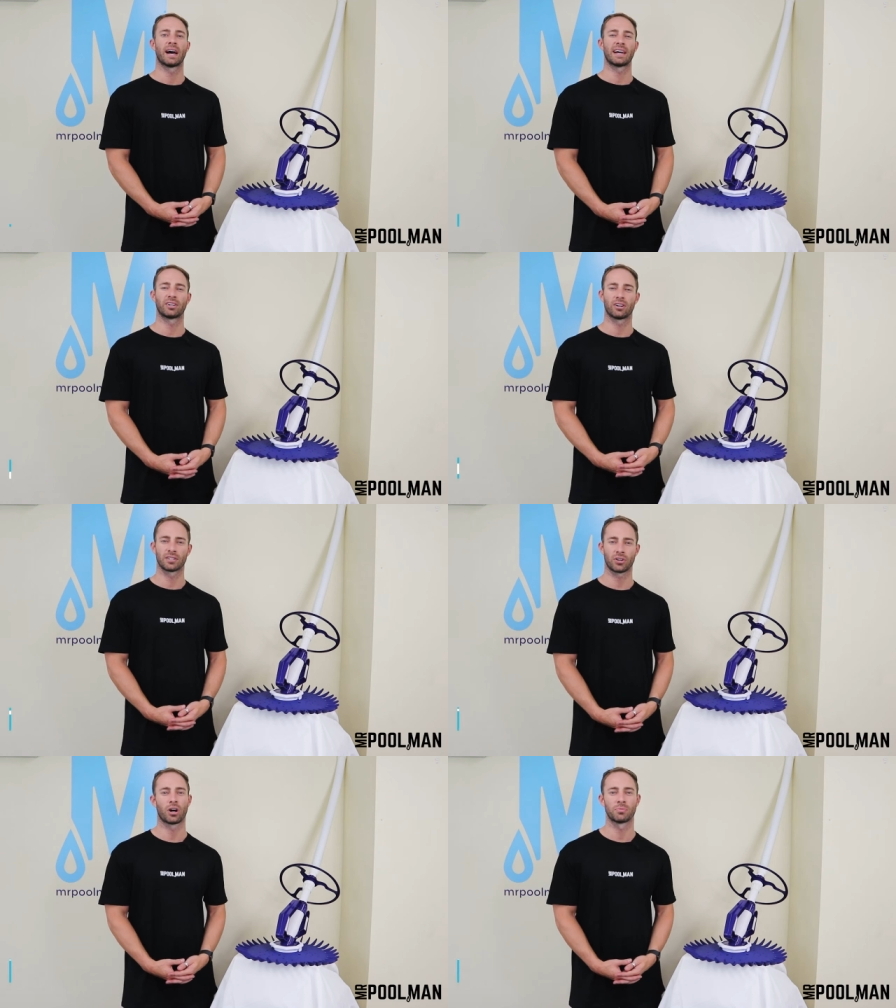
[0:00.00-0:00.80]
Hey
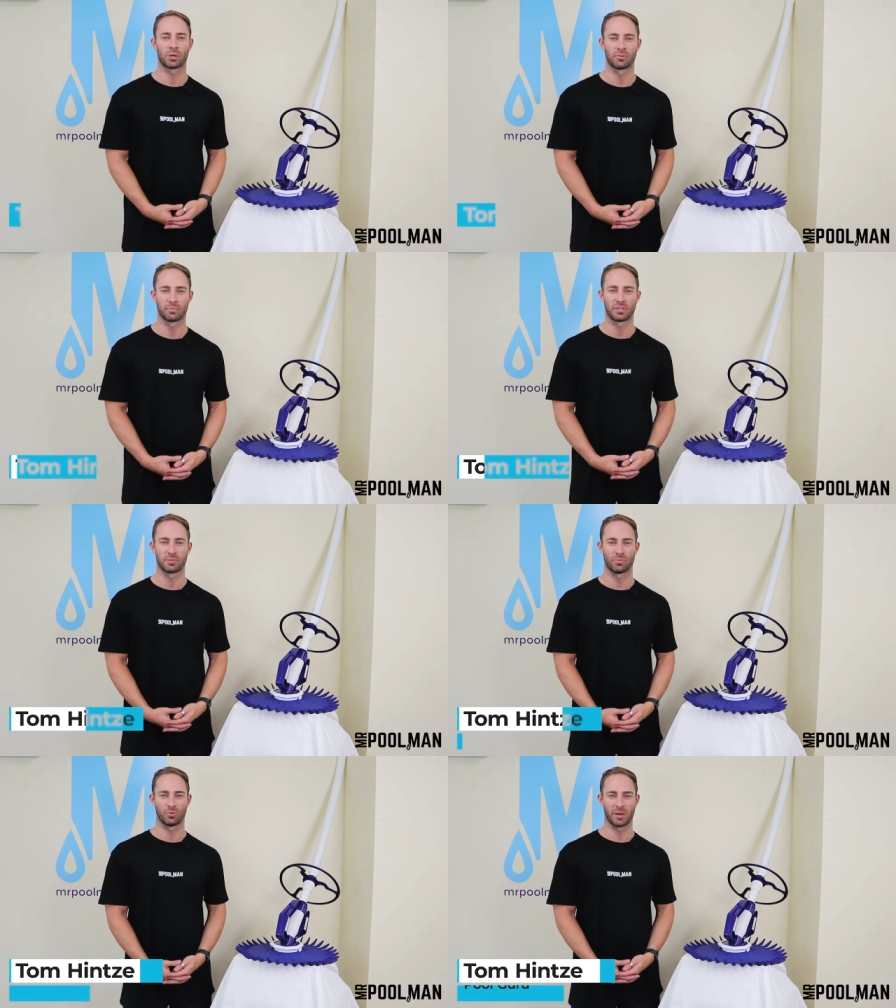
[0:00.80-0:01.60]
guys, I'm Tom from
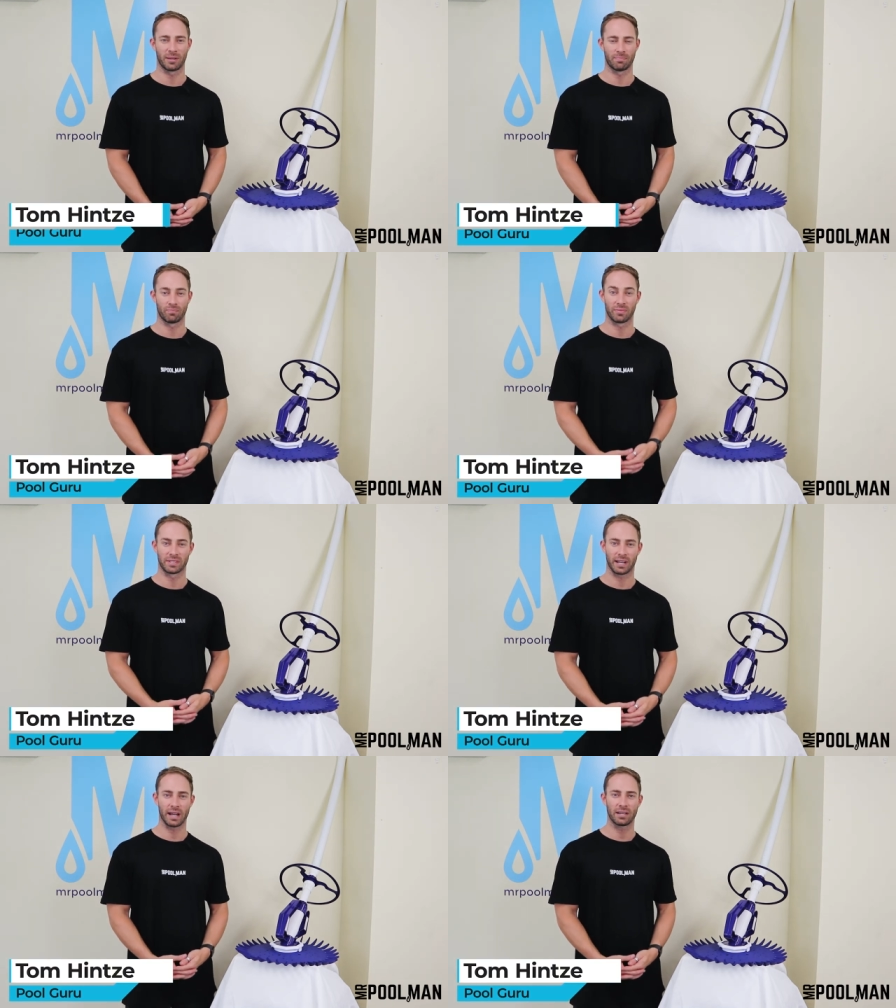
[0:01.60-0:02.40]
Mr. Pool Man.
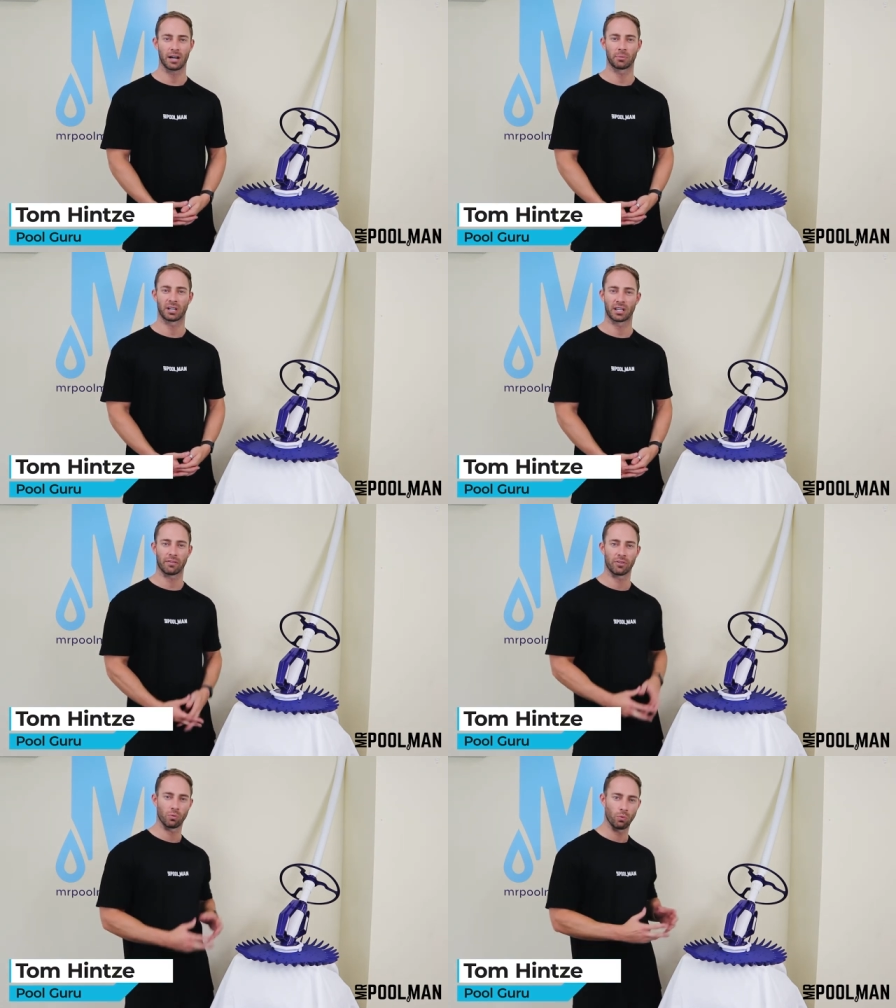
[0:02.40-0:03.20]
Today, I'm going to
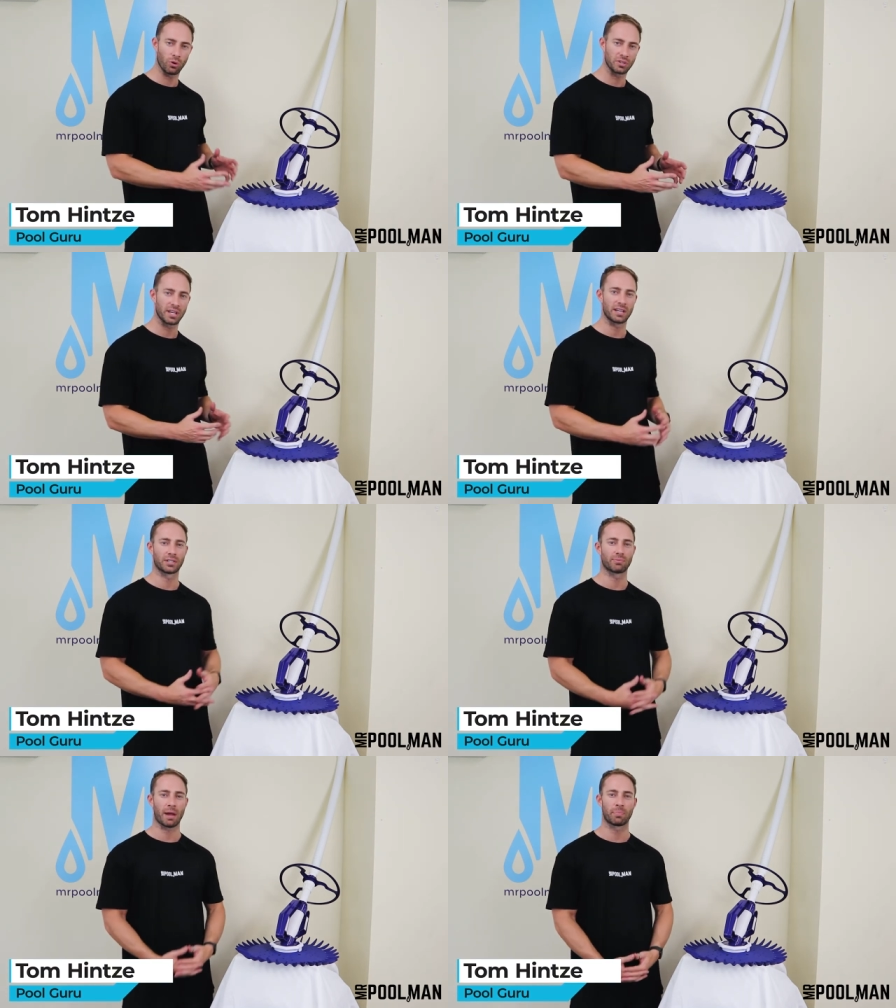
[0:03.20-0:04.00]
cover the Water
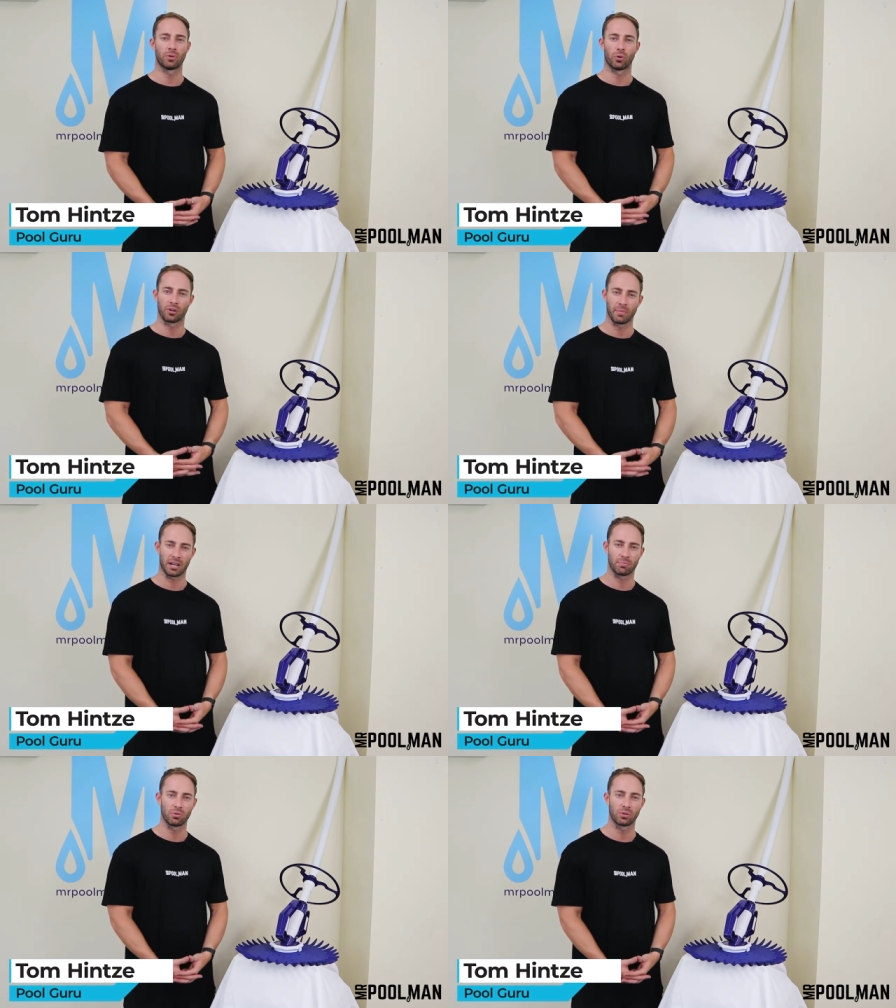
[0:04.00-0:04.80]
TechniX Rapid
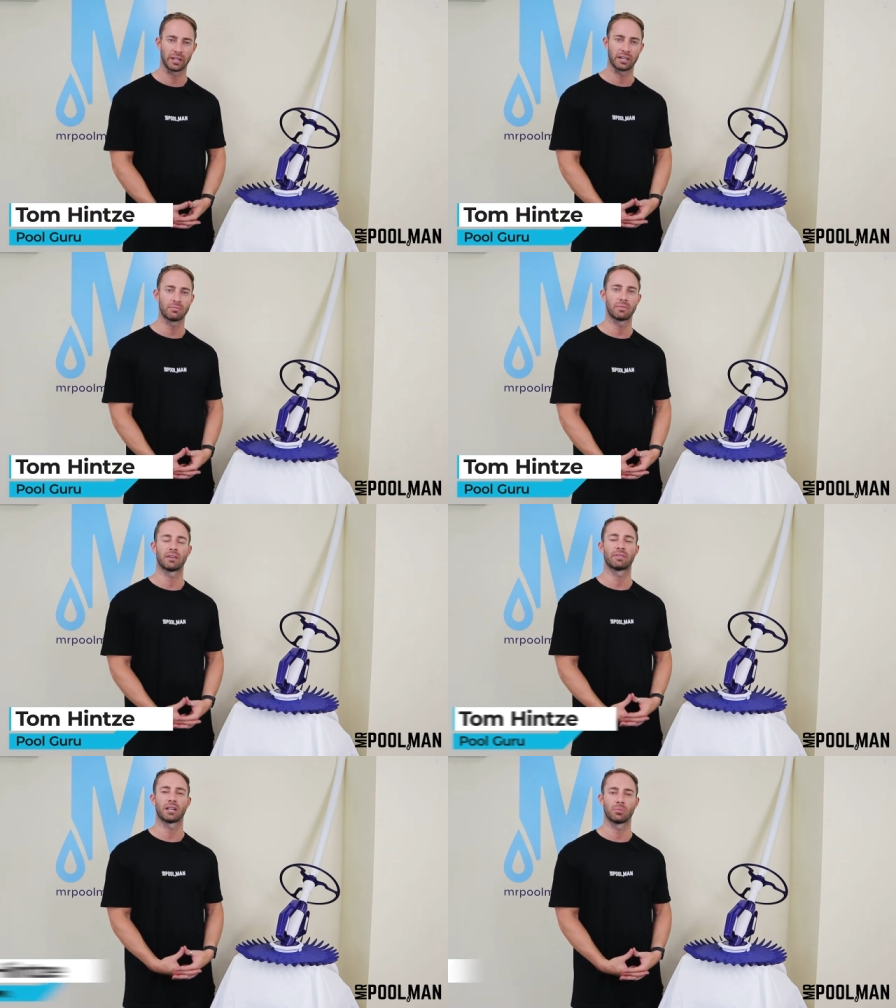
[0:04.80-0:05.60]
Automatic Pool Cleaner,
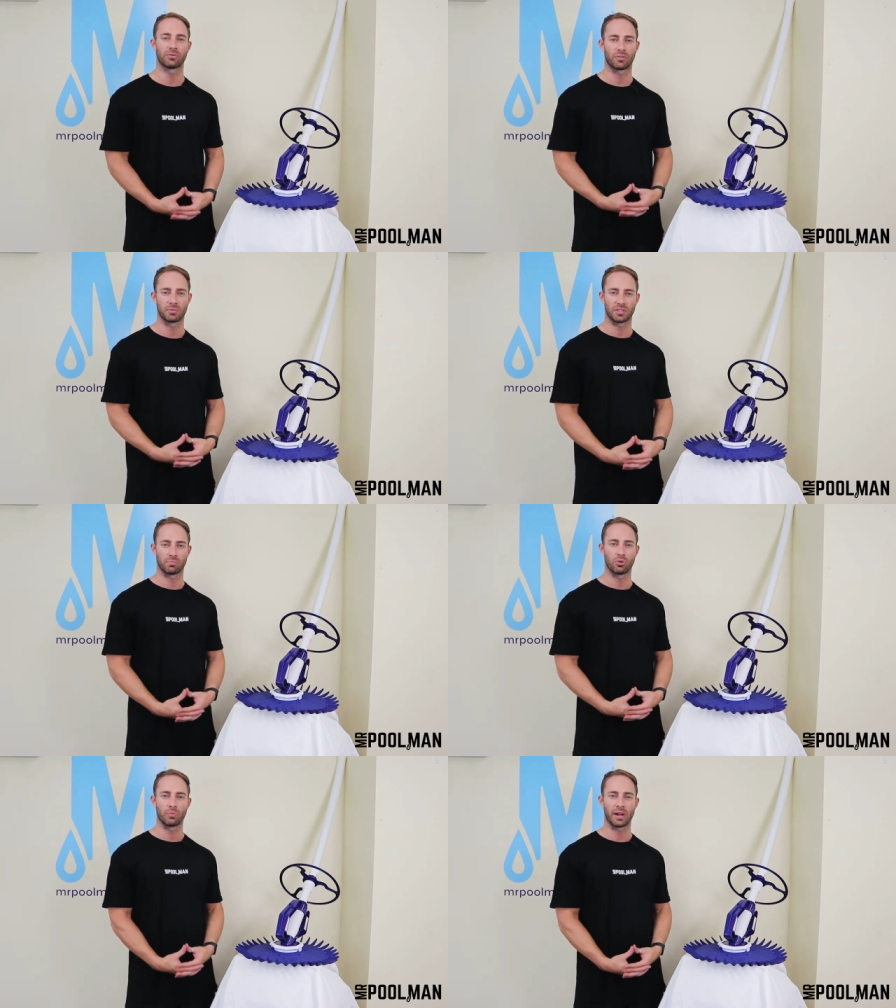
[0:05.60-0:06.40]
available from
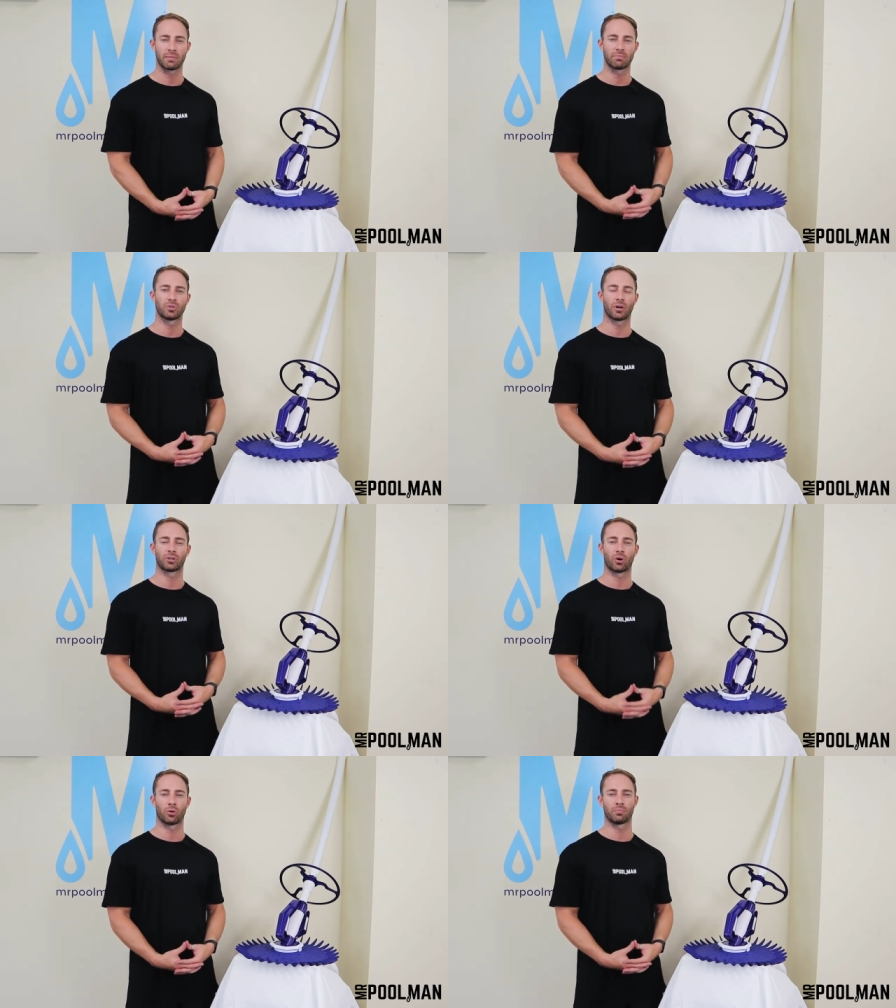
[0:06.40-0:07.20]

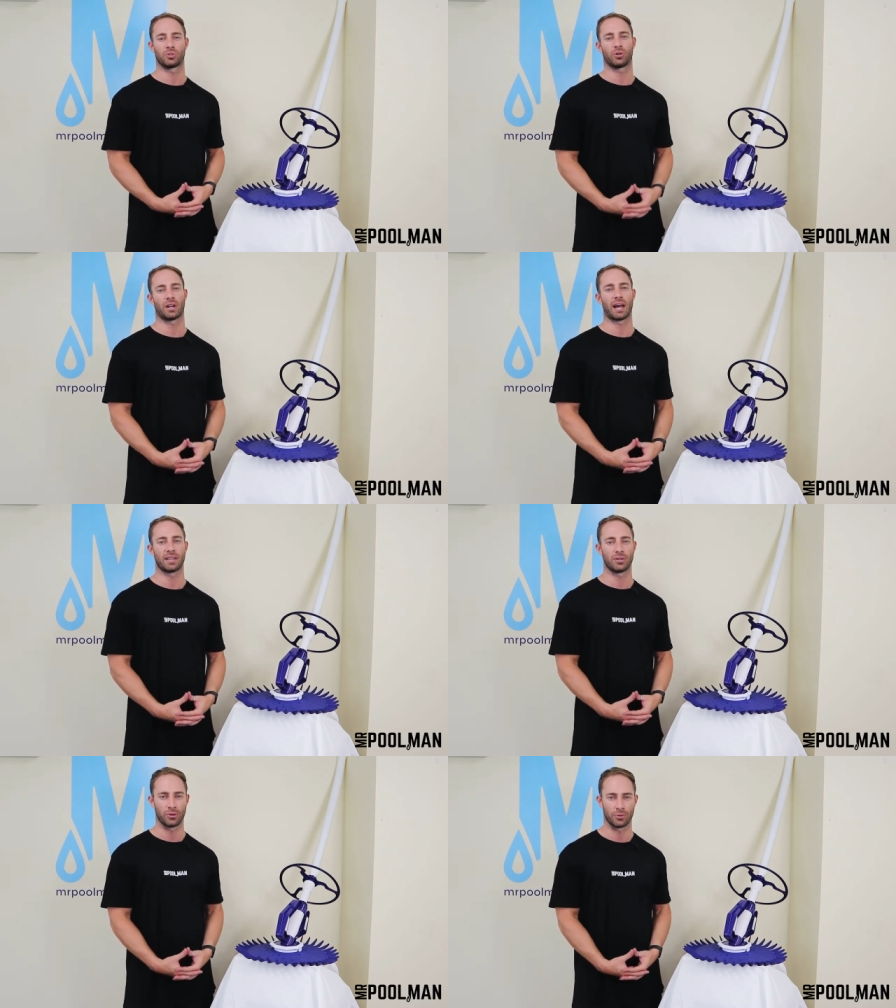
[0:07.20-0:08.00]

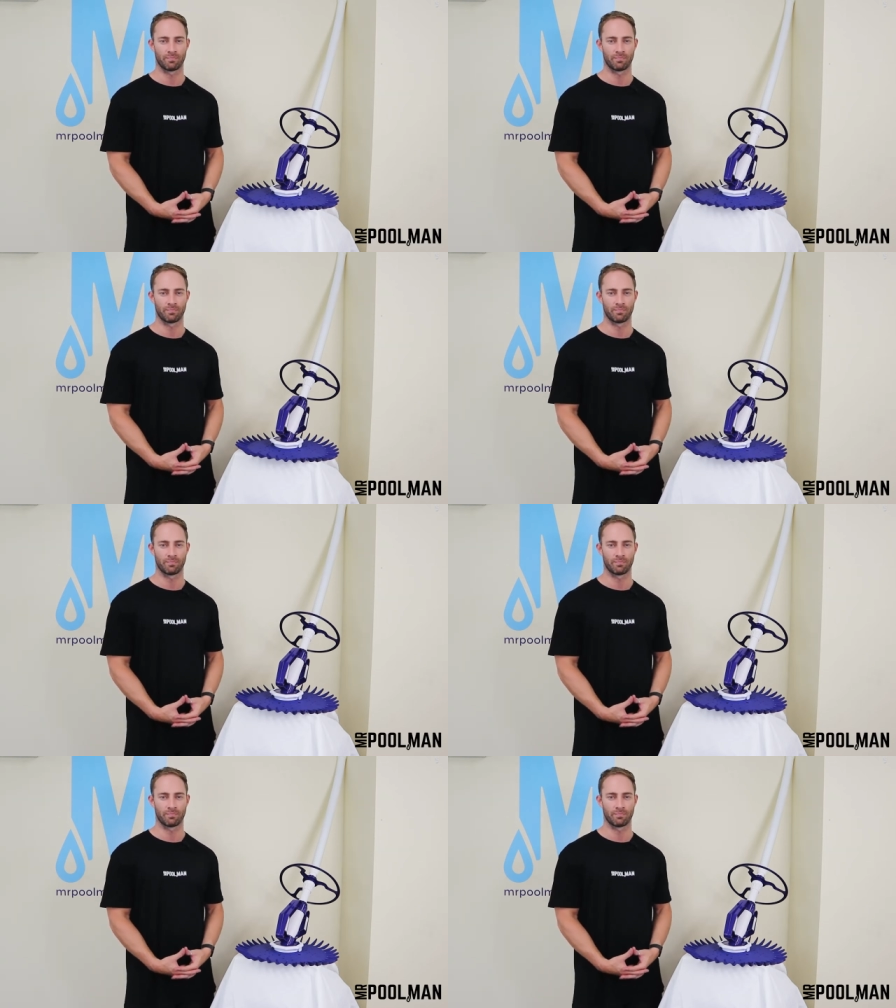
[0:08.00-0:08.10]
mrpoolman.com.au.